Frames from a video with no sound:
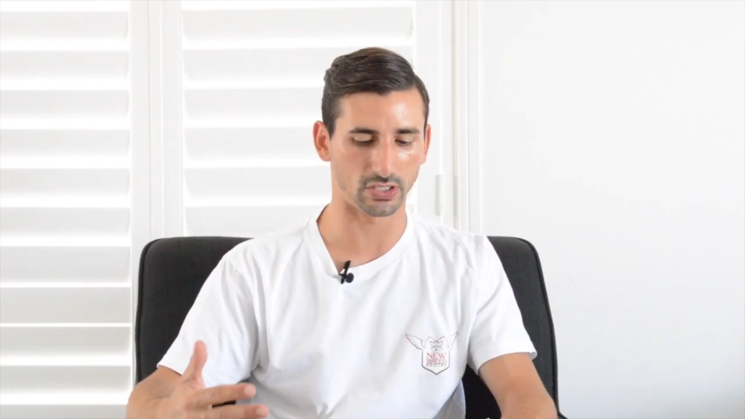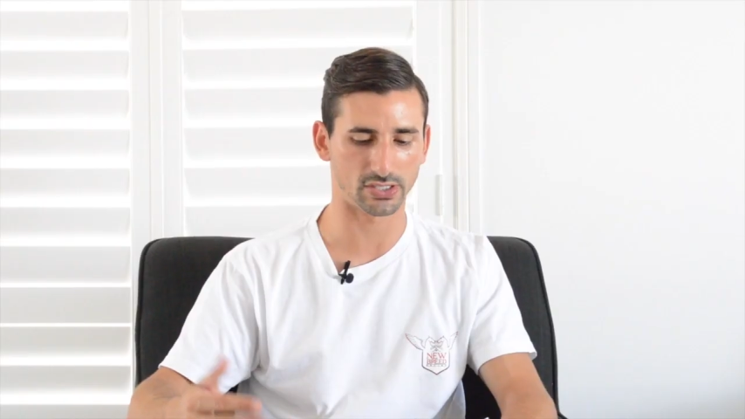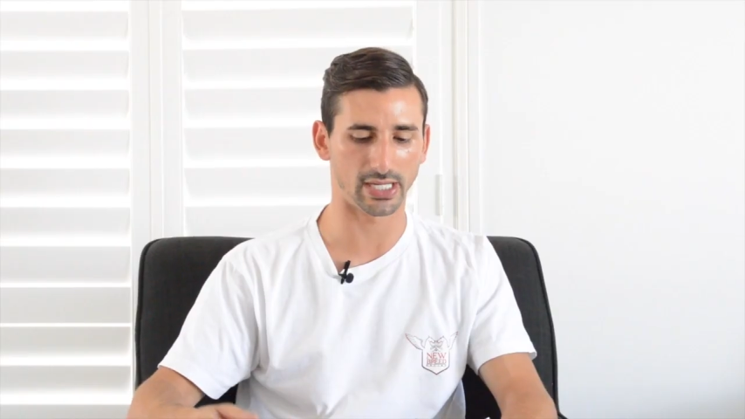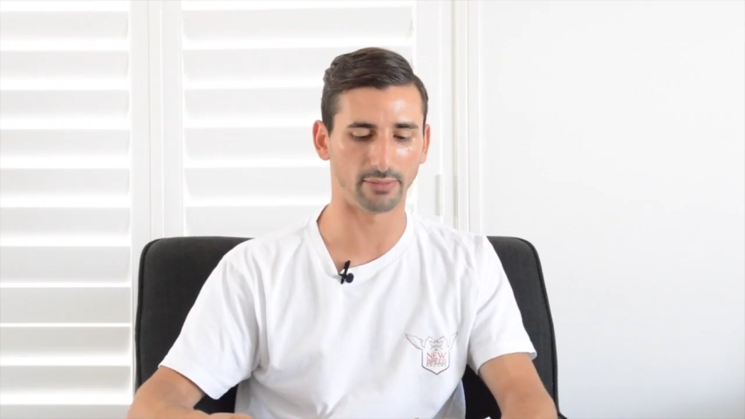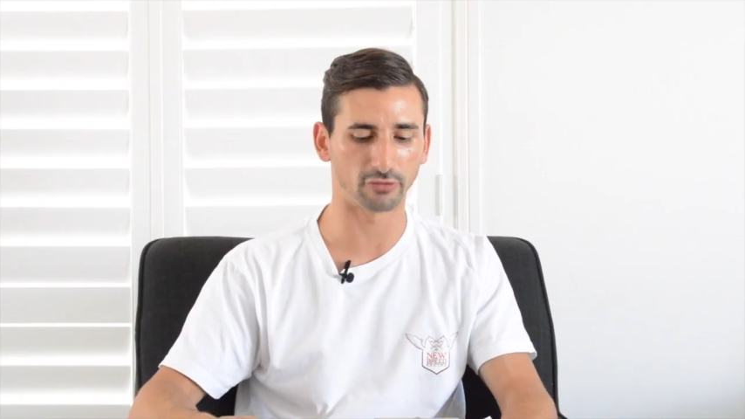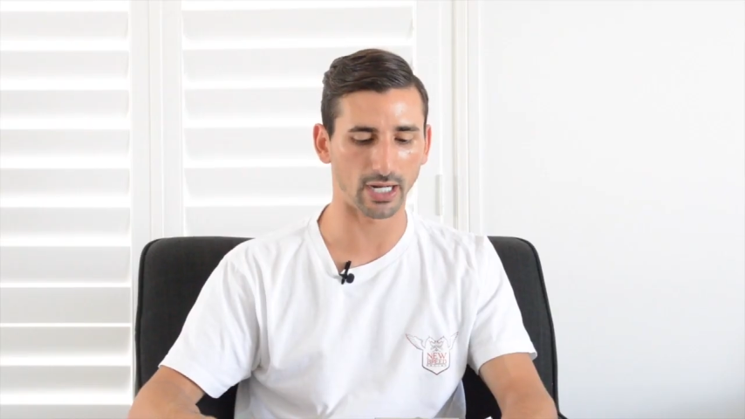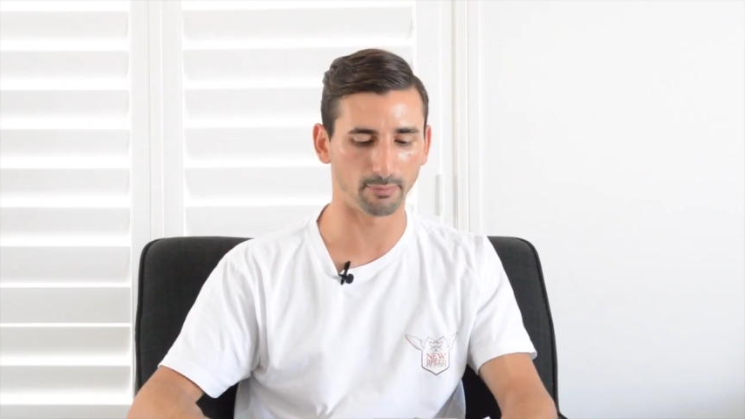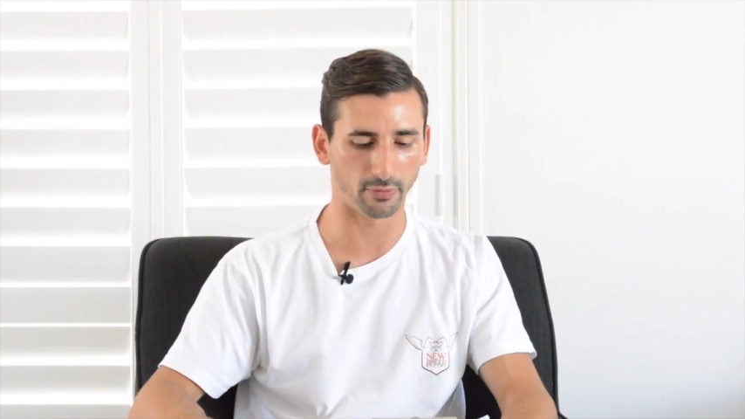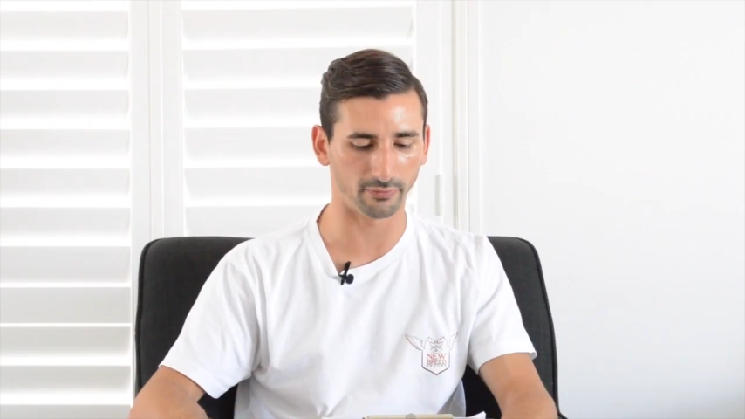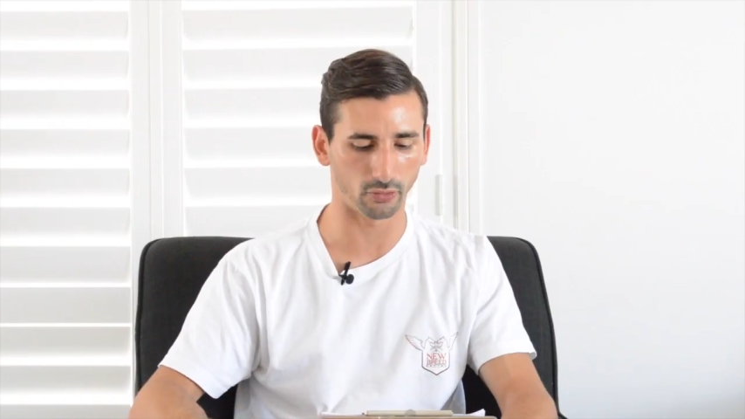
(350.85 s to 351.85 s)
want to see him
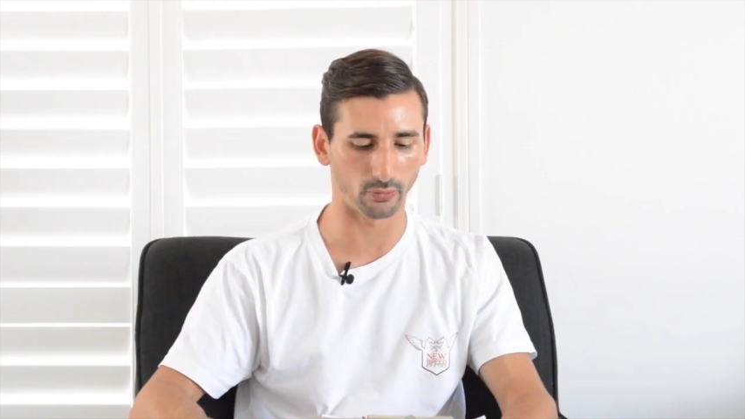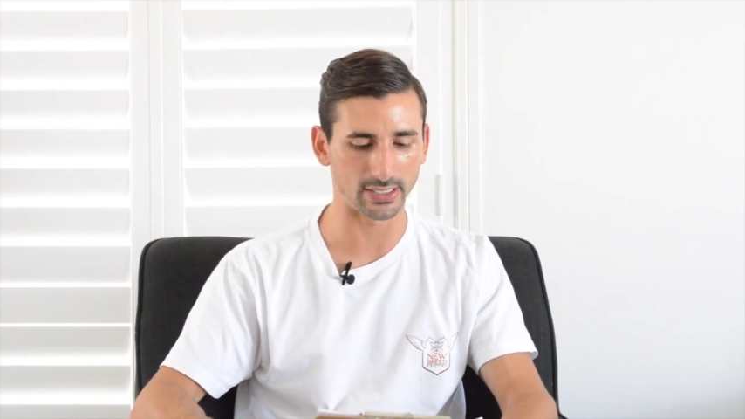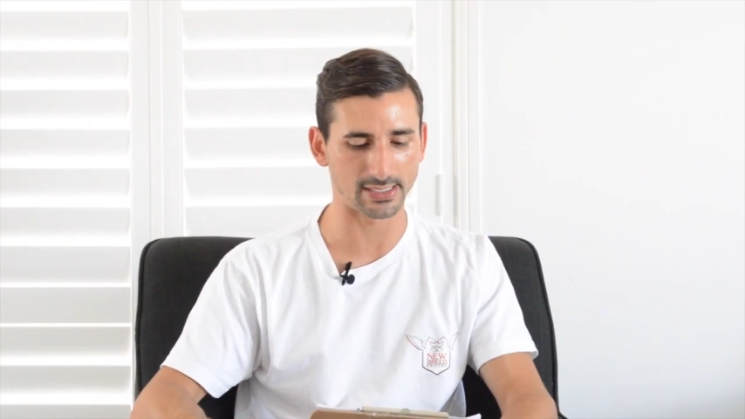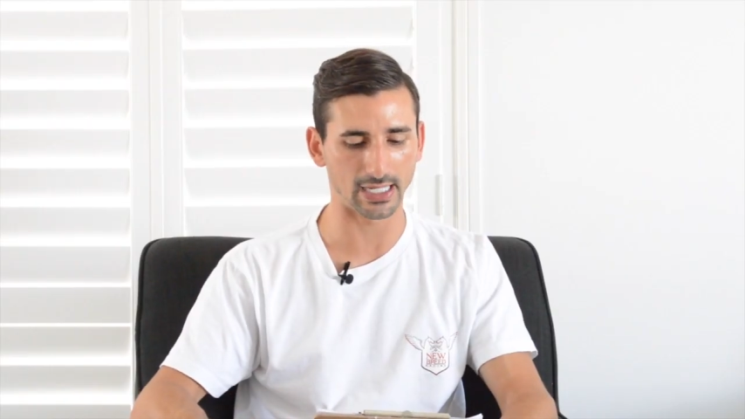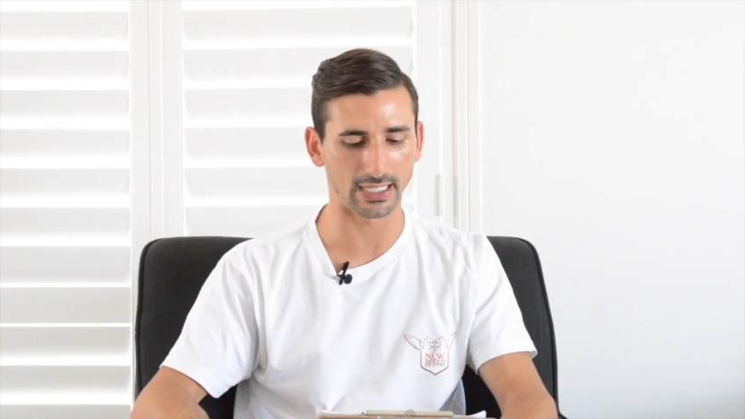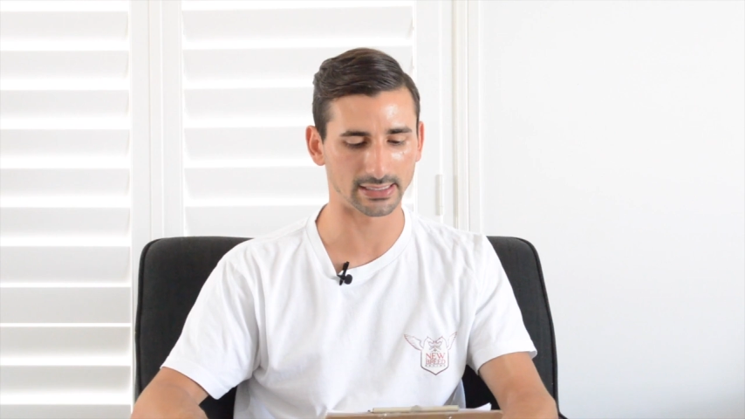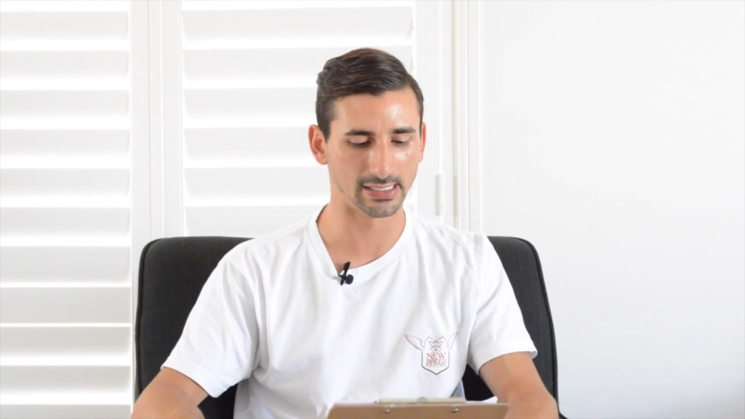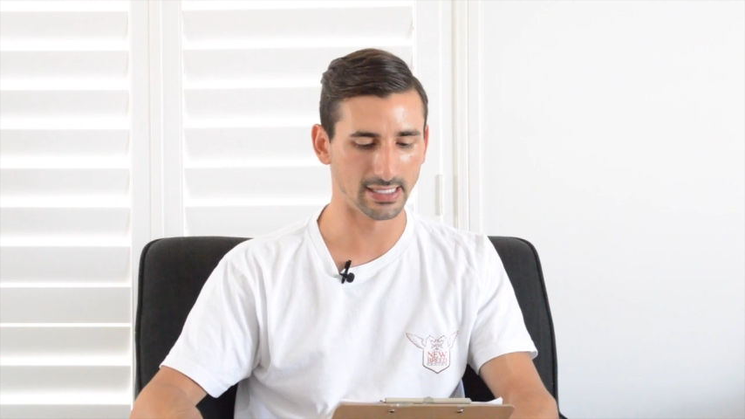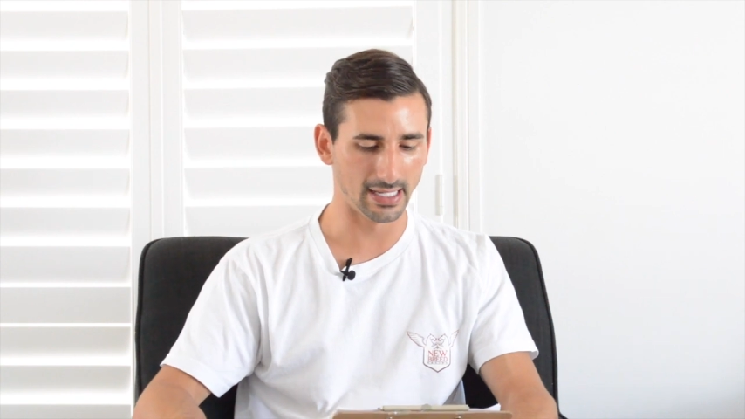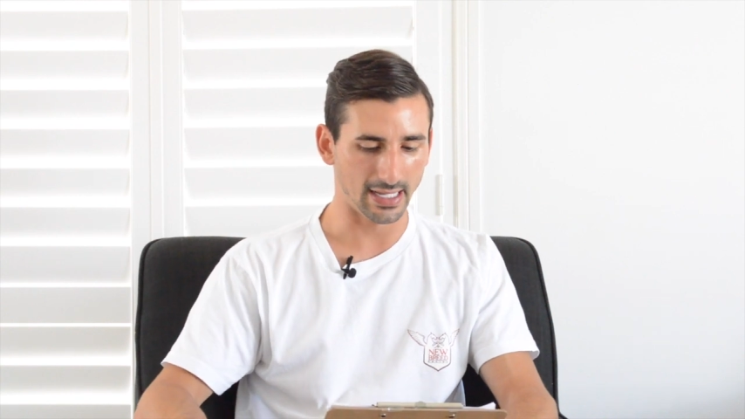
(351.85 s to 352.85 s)
run before we start
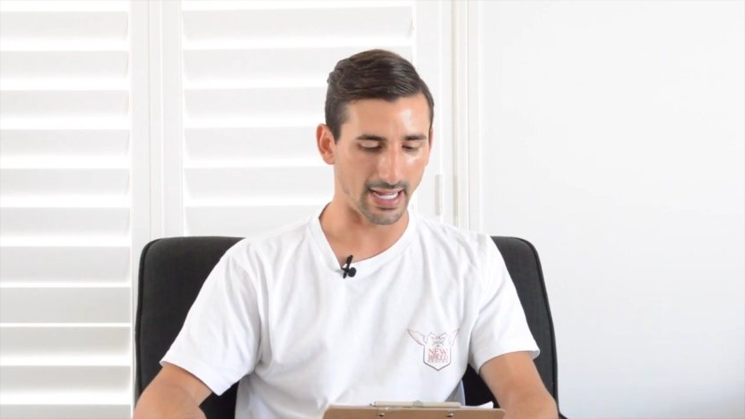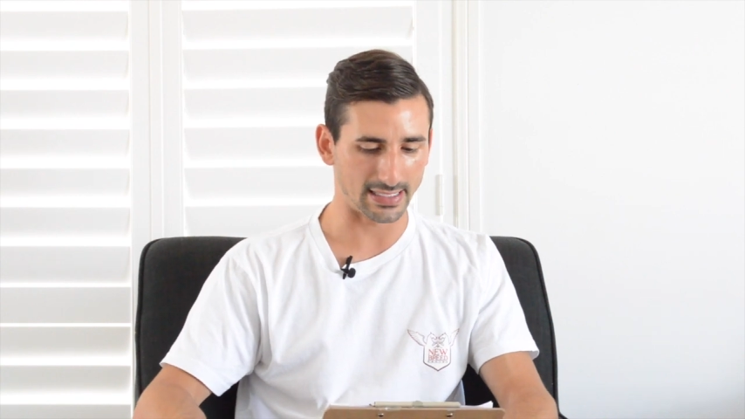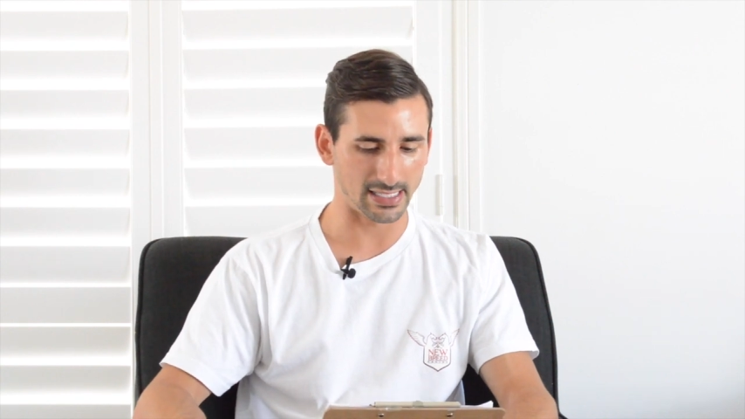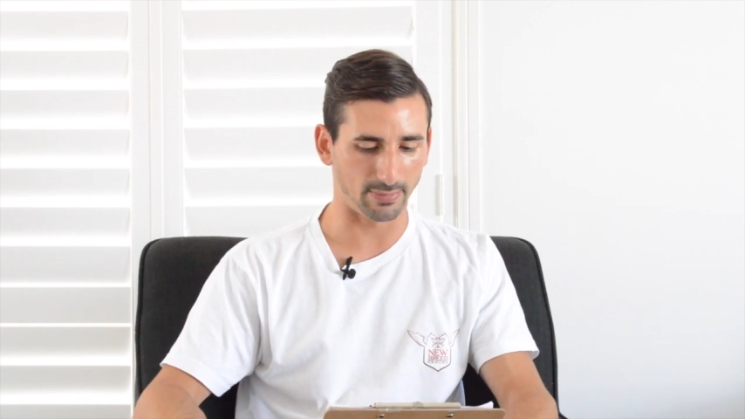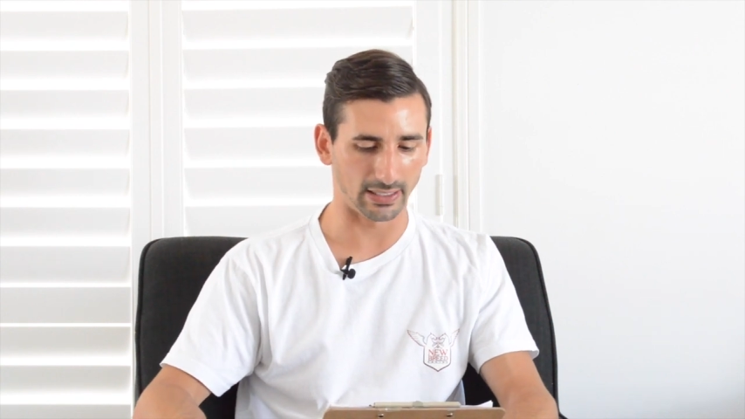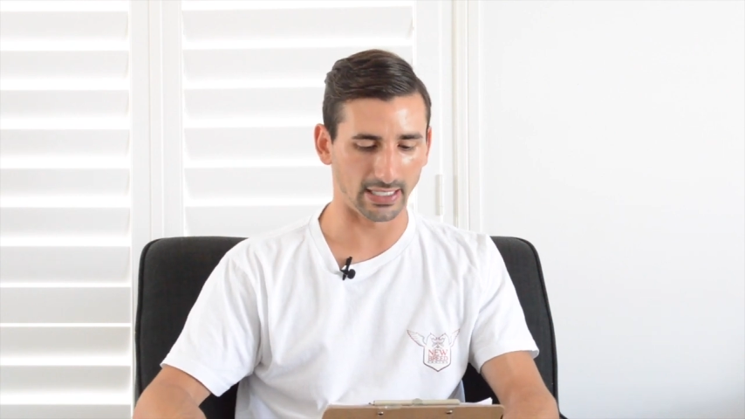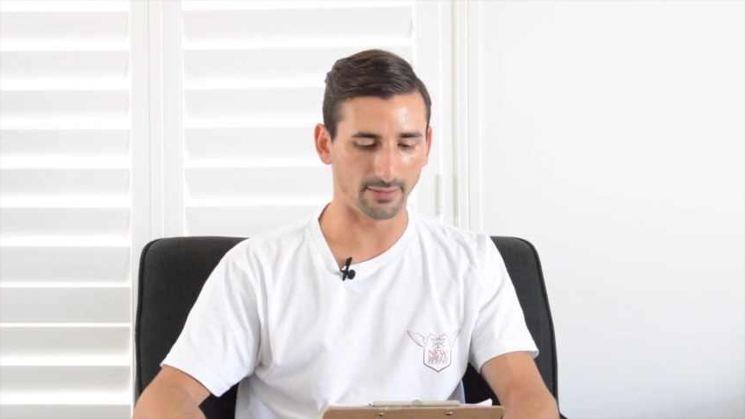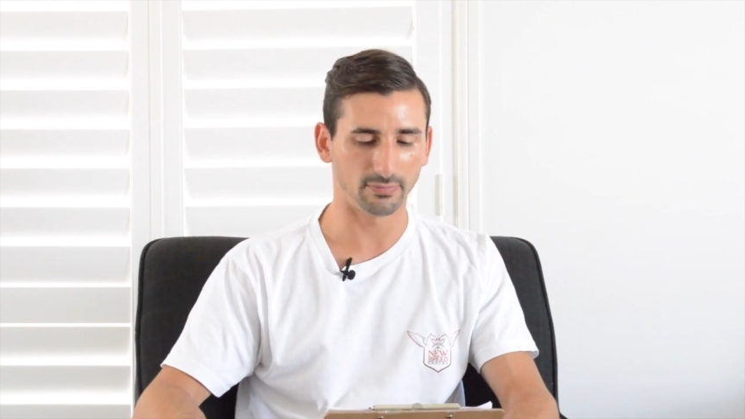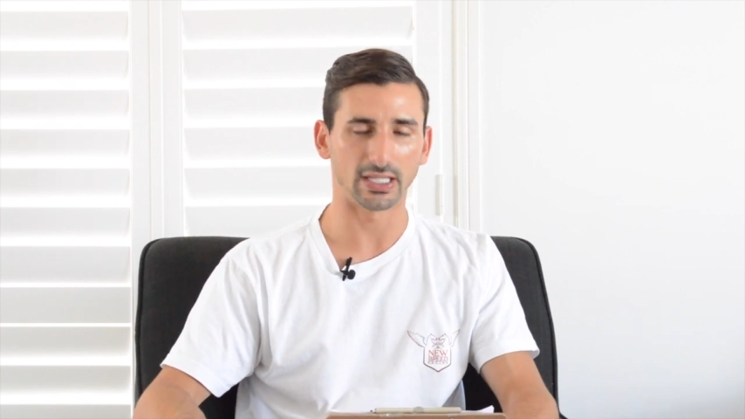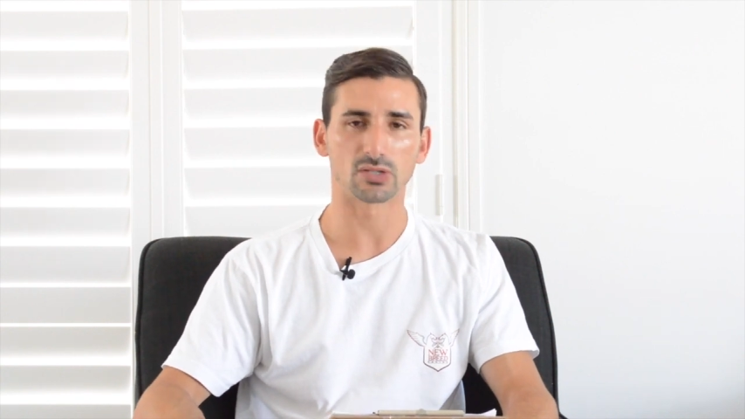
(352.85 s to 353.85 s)
tipping him.